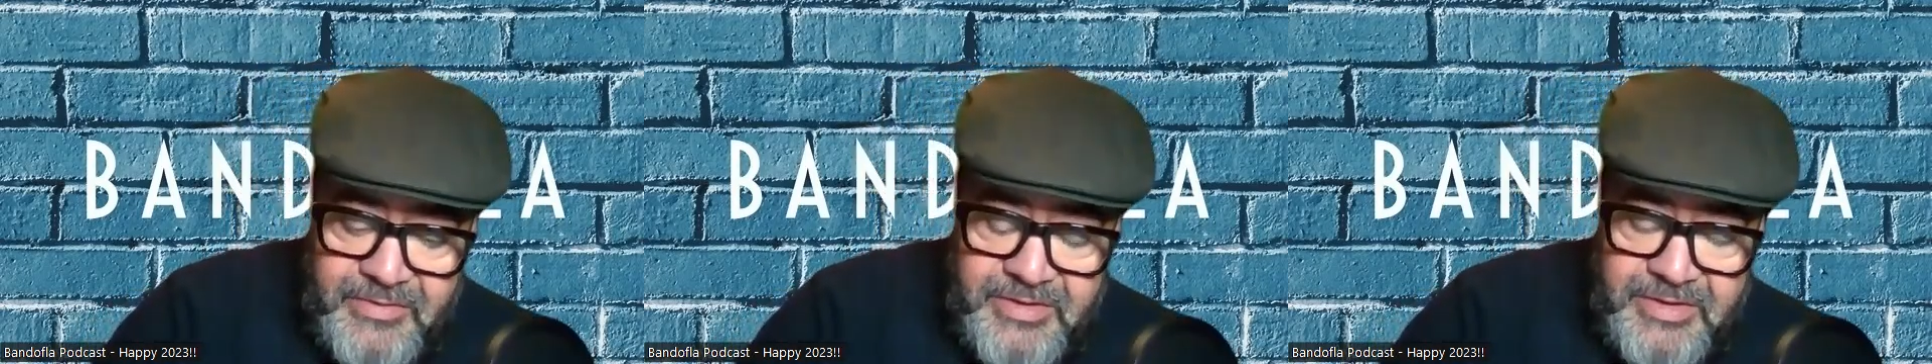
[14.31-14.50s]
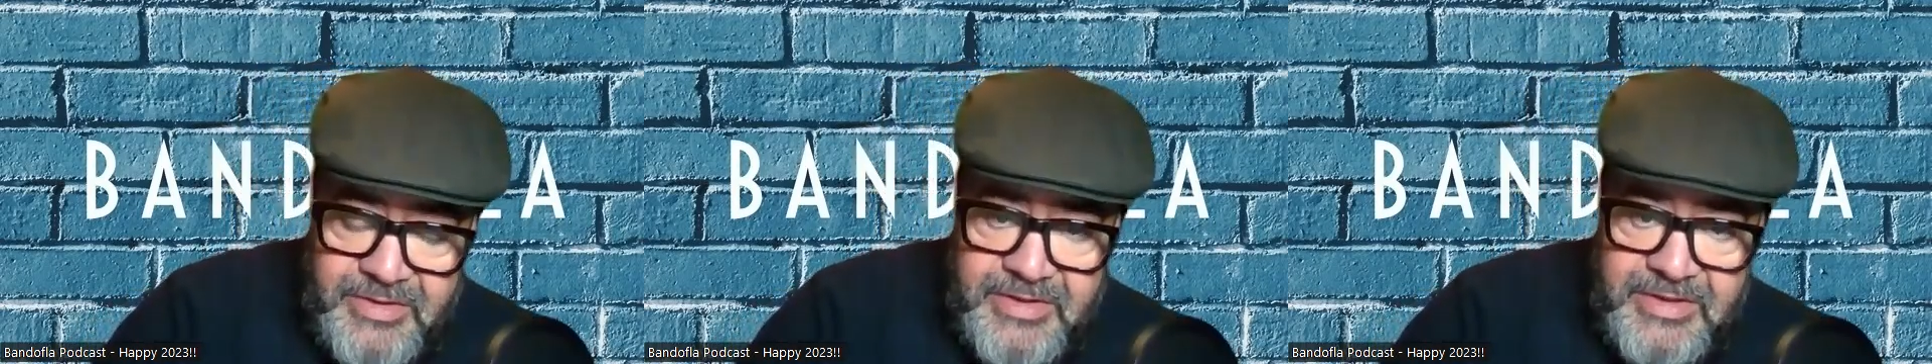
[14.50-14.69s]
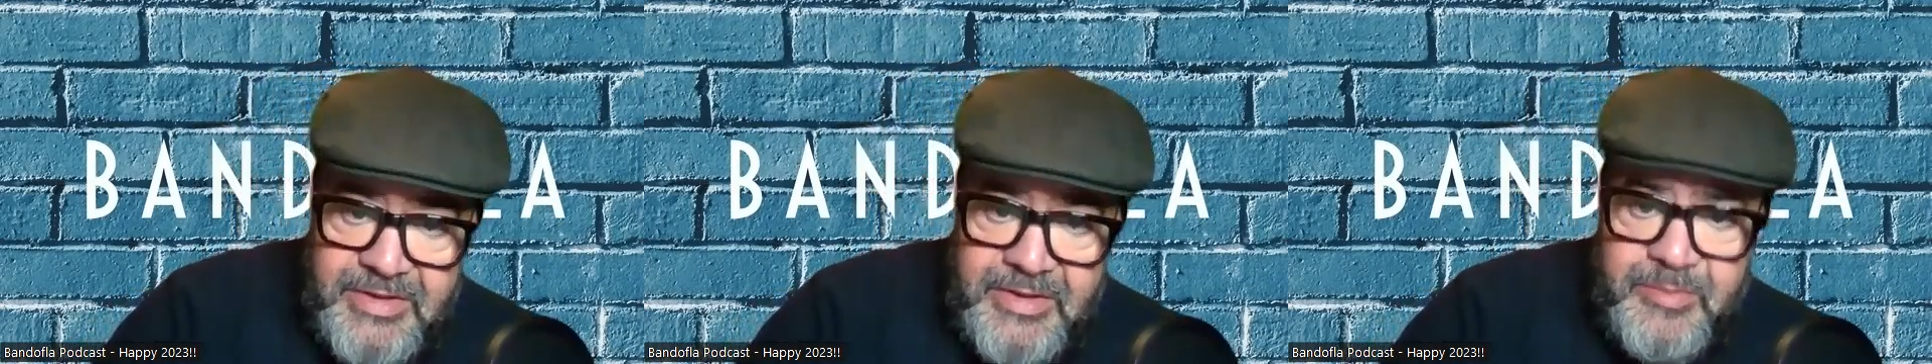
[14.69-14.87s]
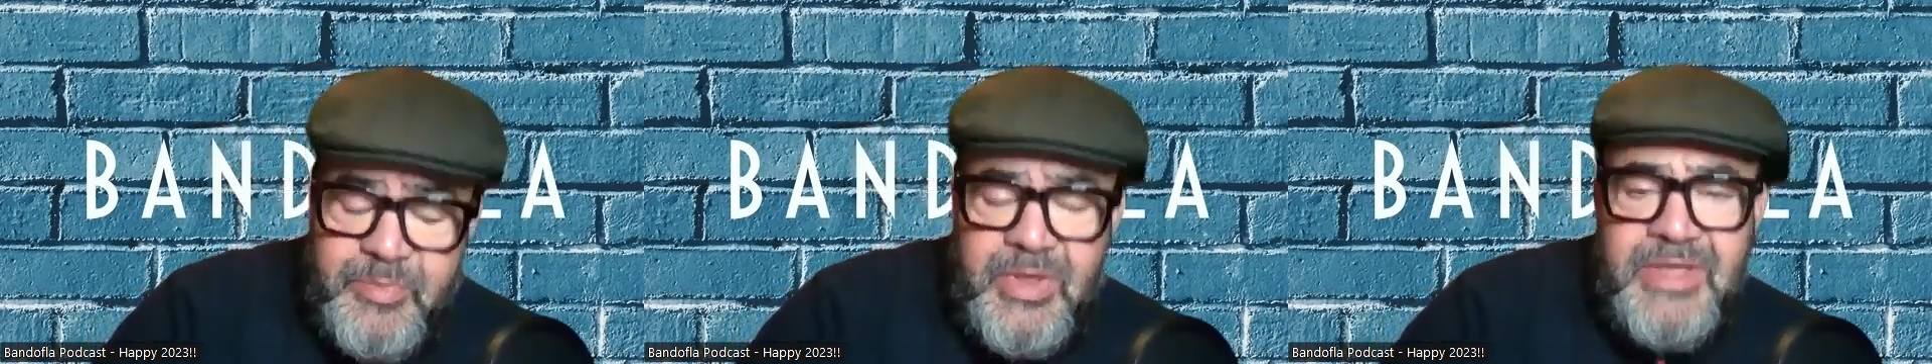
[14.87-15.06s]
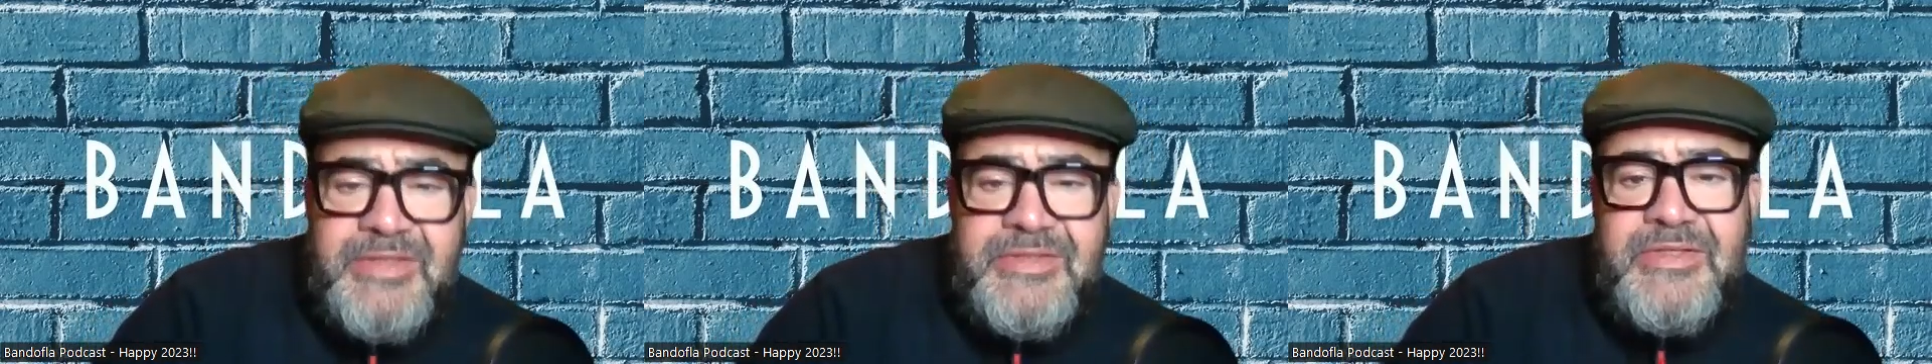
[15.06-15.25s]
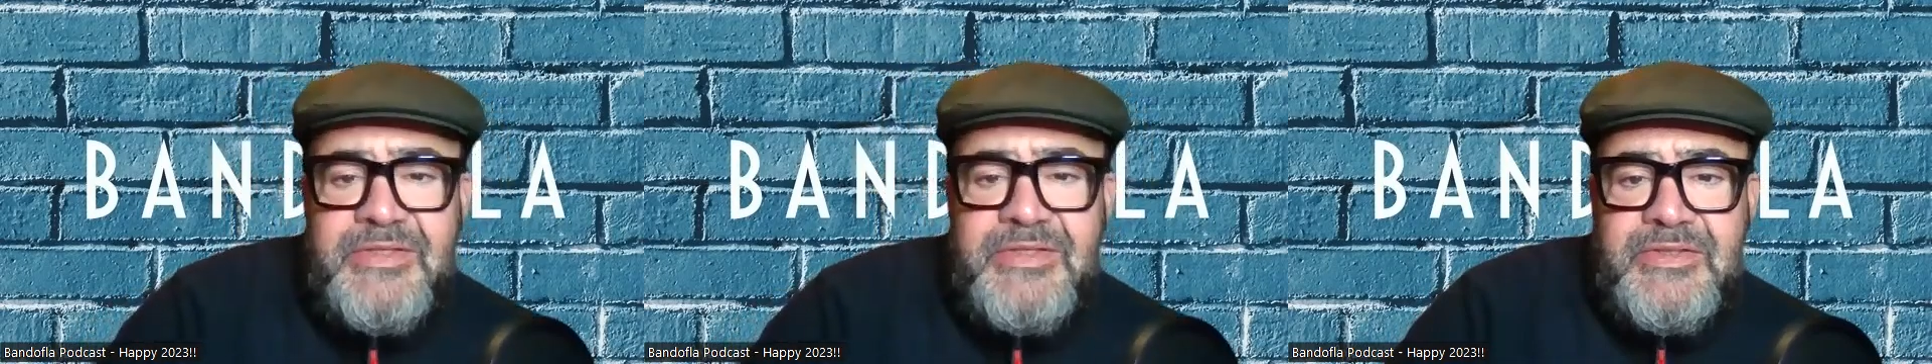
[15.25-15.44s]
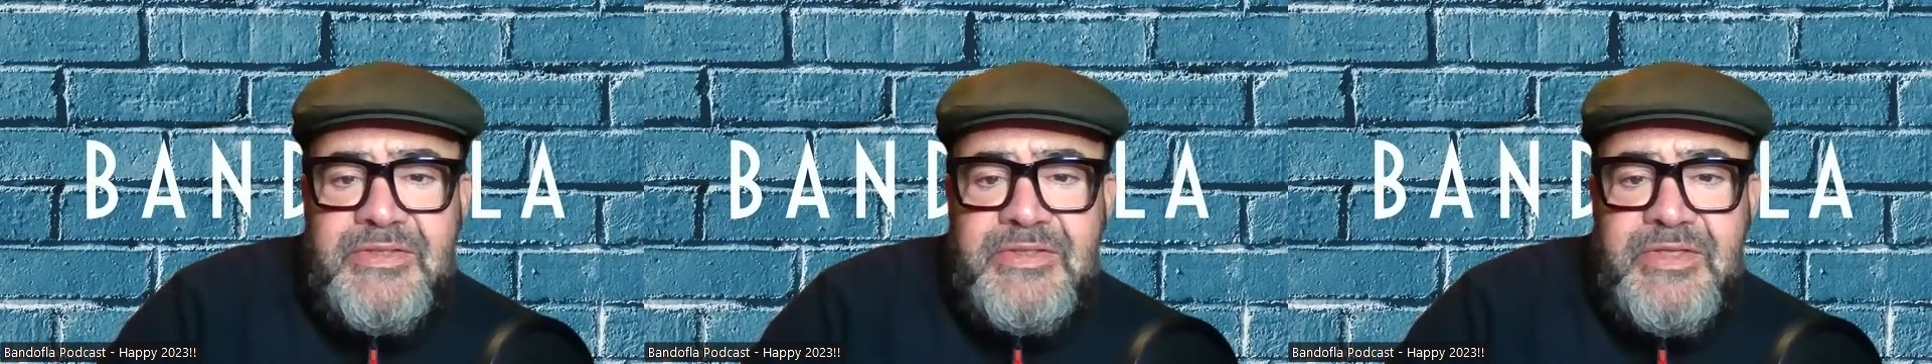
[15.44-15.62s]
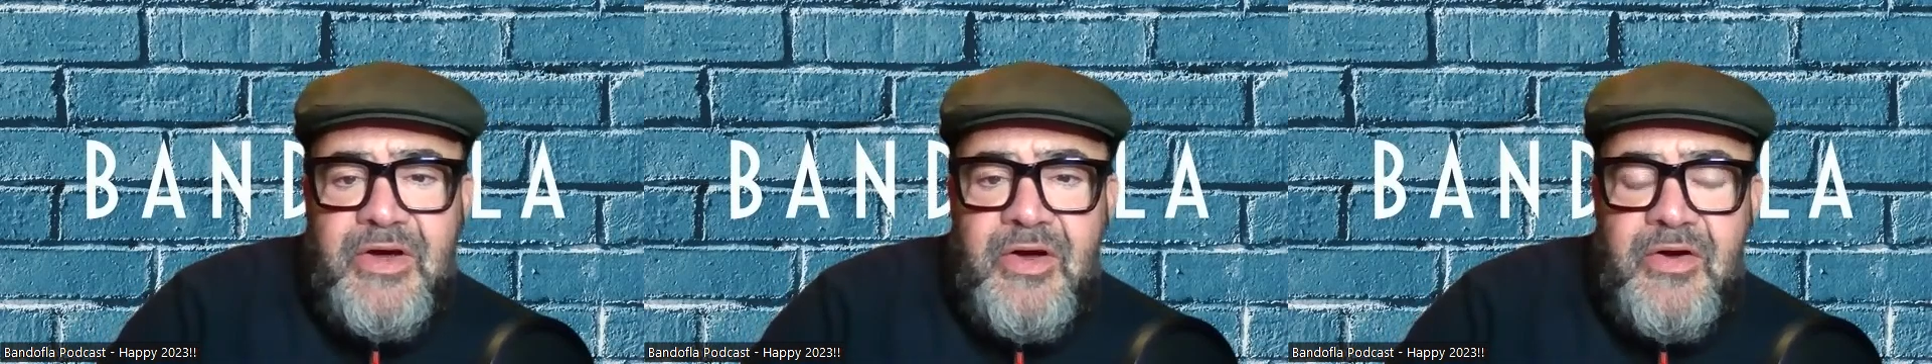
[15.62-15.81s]
the place to
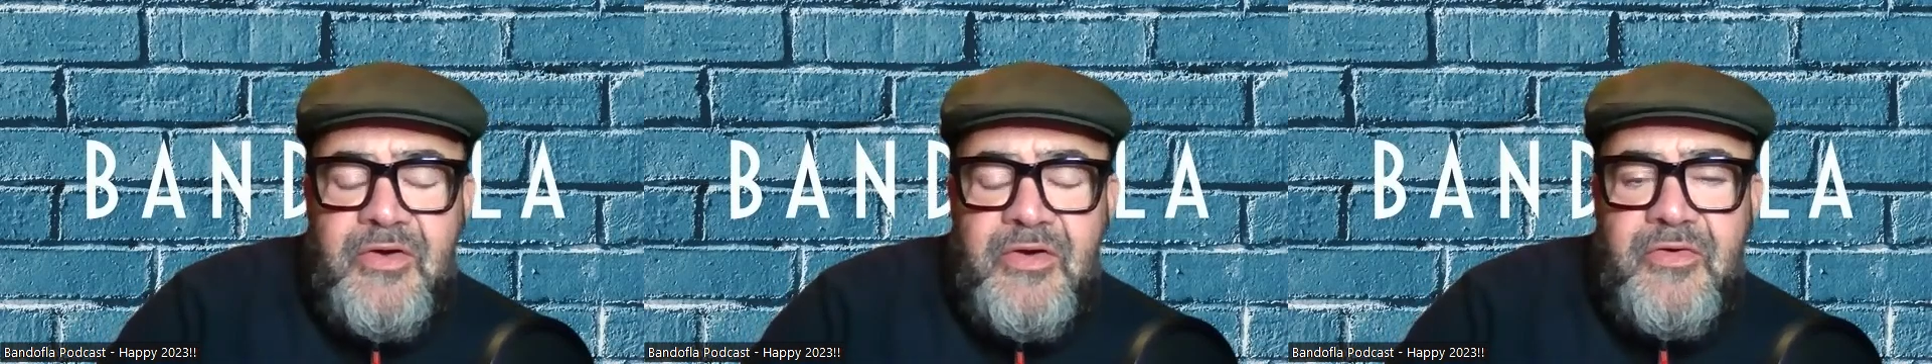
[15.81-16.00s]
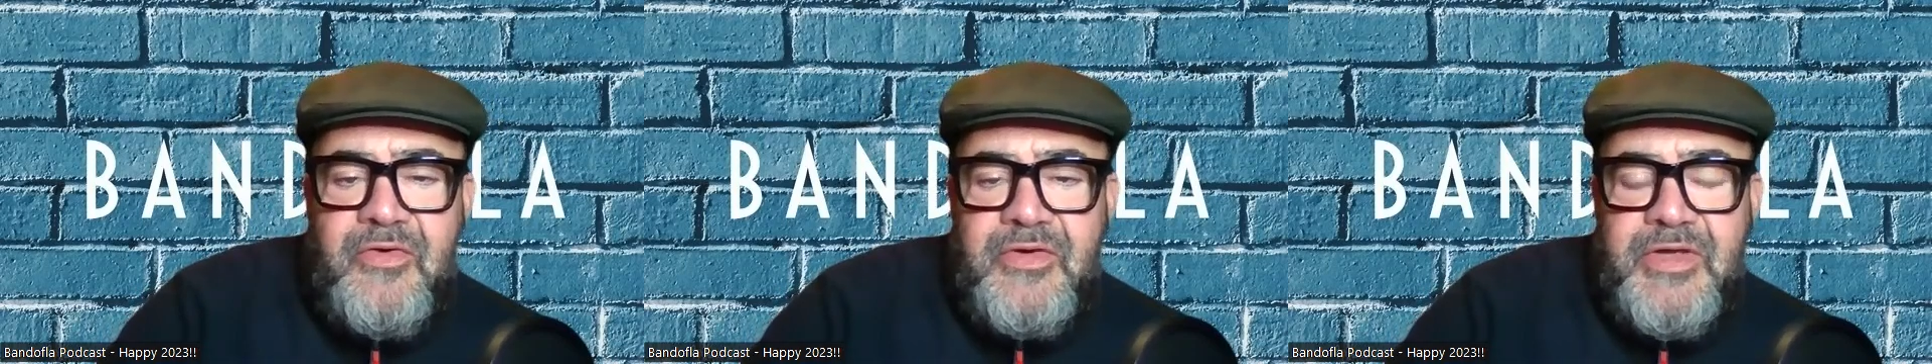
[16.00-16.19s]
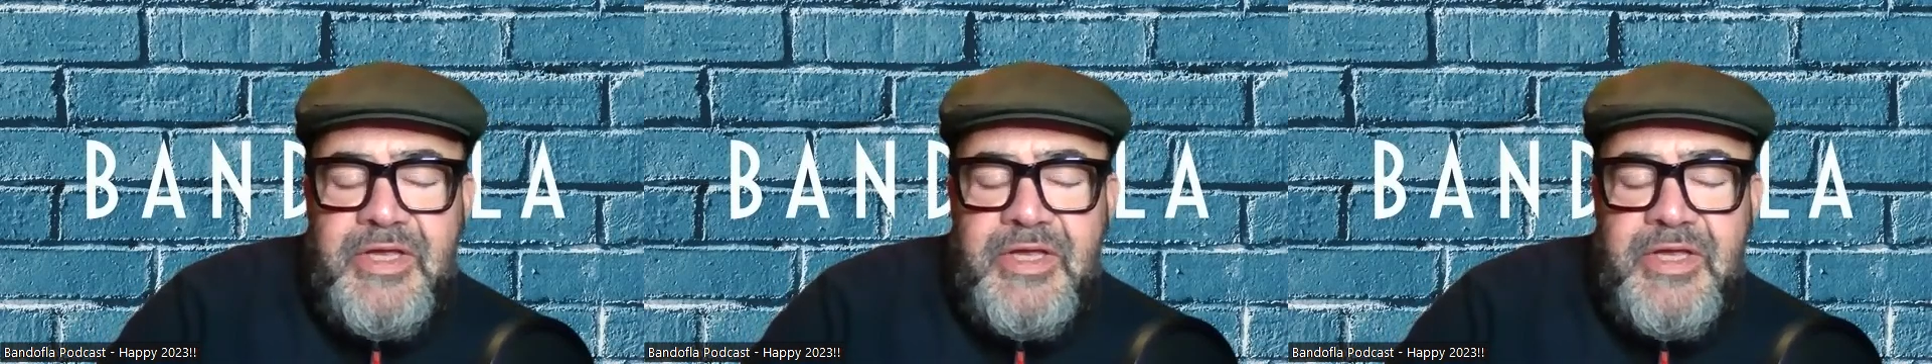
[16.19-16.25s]
start